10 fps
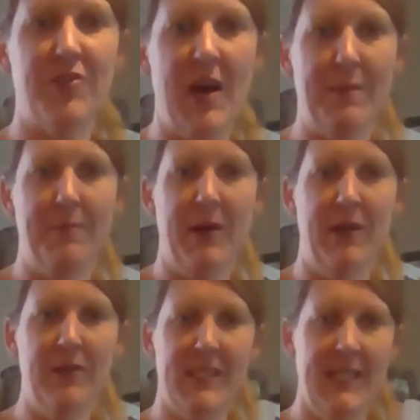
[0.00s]
dropper
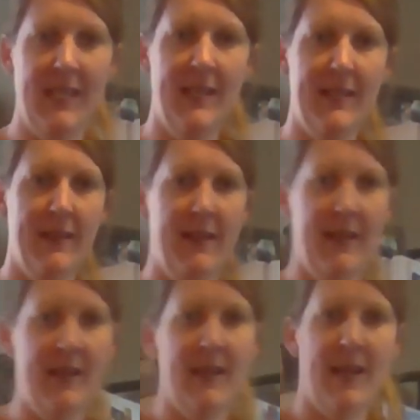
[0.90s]
posts.
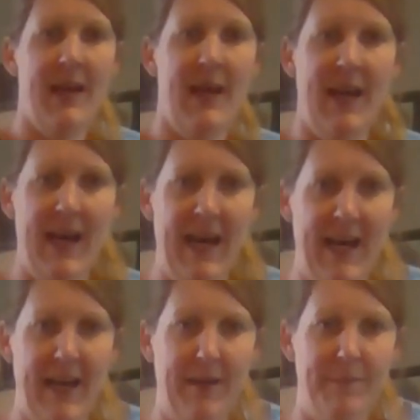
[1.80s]

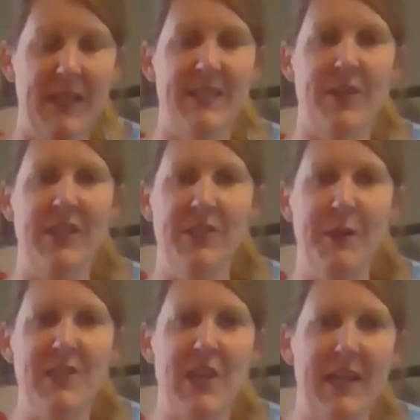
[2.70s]
So I just
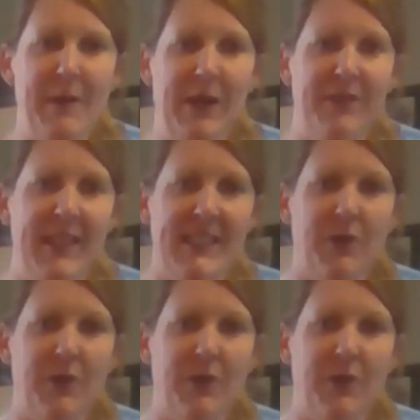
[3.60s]
want to talk about this